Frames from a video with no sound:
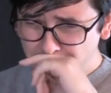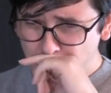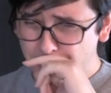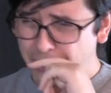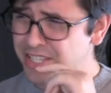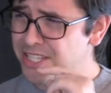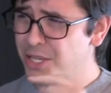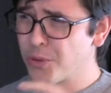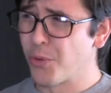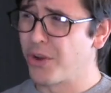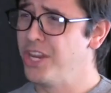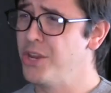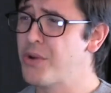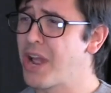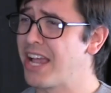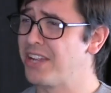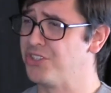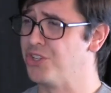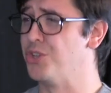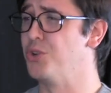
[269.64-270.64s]
basically what you
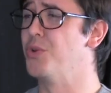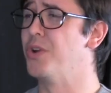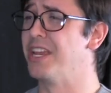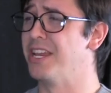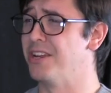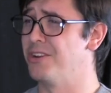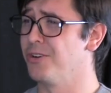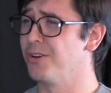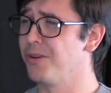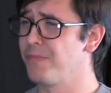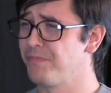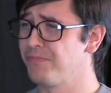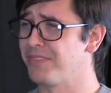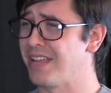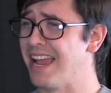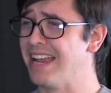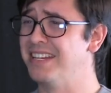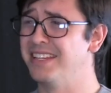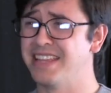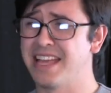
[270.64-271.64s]
guys do here.
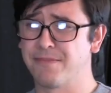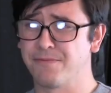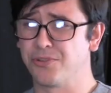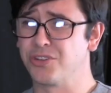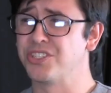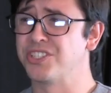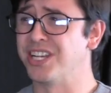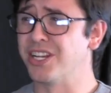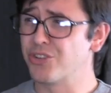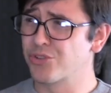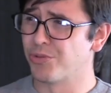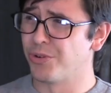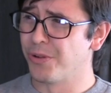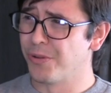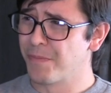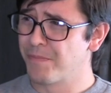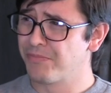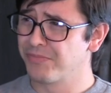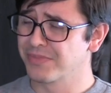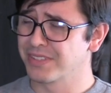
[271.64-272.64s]
I did that for
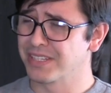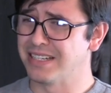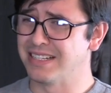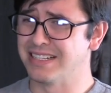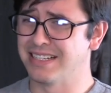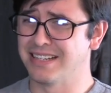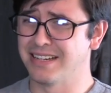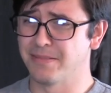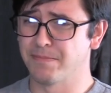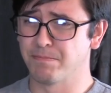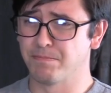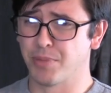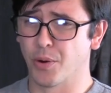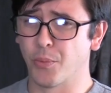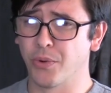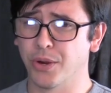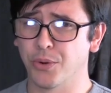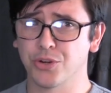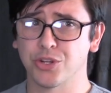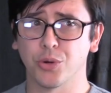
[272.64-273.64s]
Central, uh,
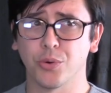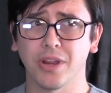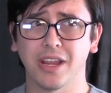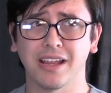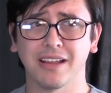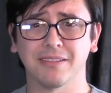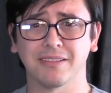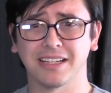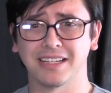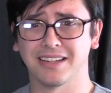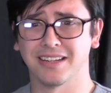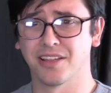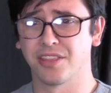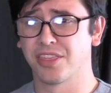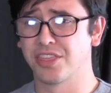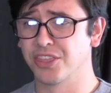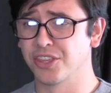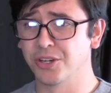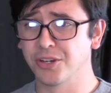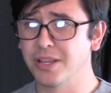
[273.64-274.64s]
but we were doing uh,
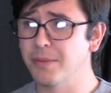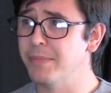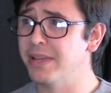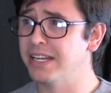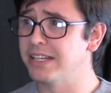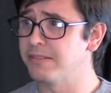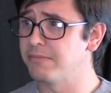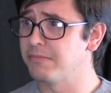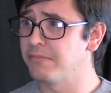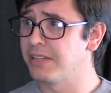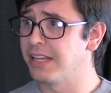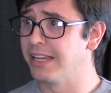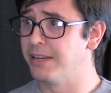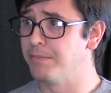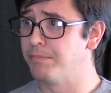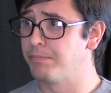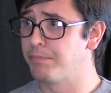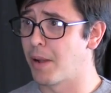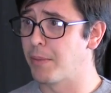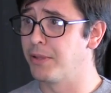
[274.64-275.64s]
30 minute
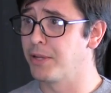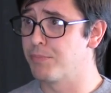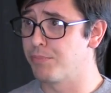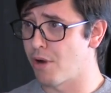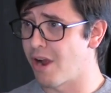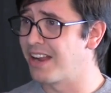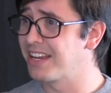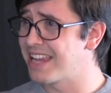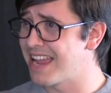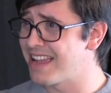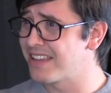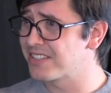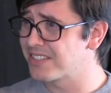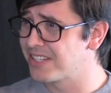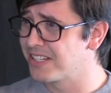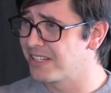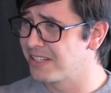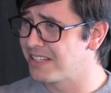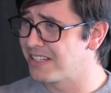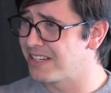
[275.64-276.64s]
like public
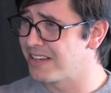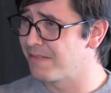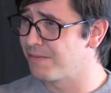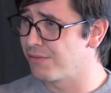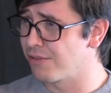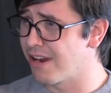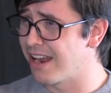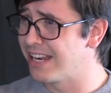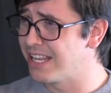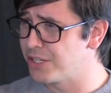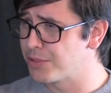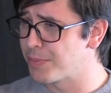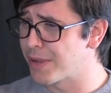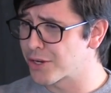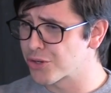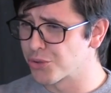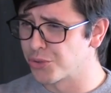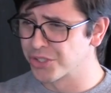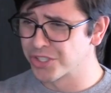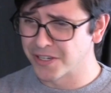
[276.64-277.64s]
broadcast variety
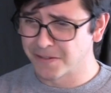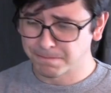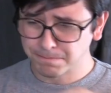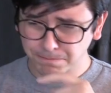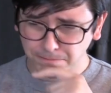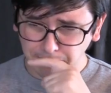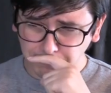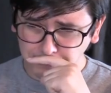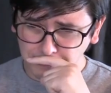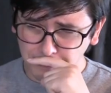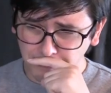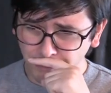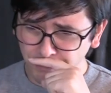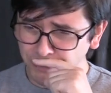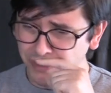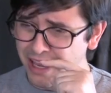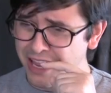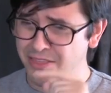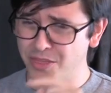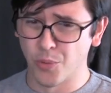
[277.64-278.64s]
specials.
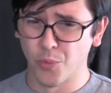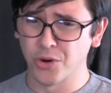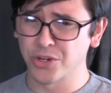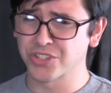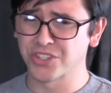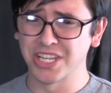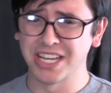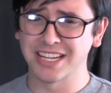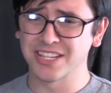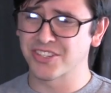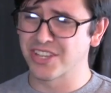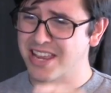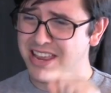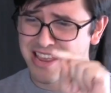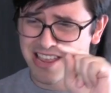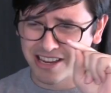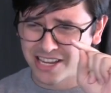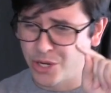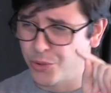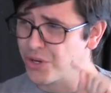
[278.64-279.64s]
And the worst thing is
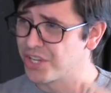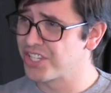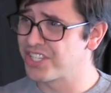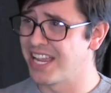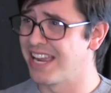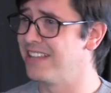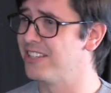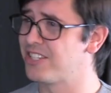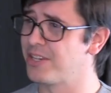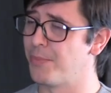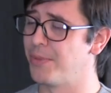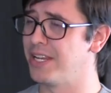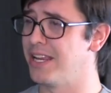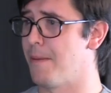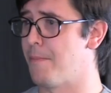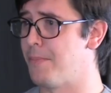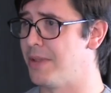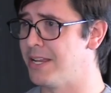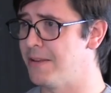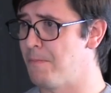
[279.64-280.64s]
you would assign somebody
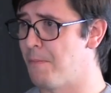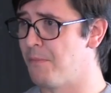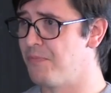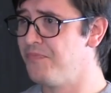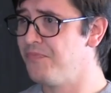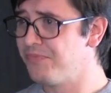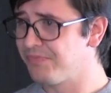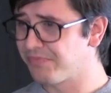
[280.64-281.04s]
a bit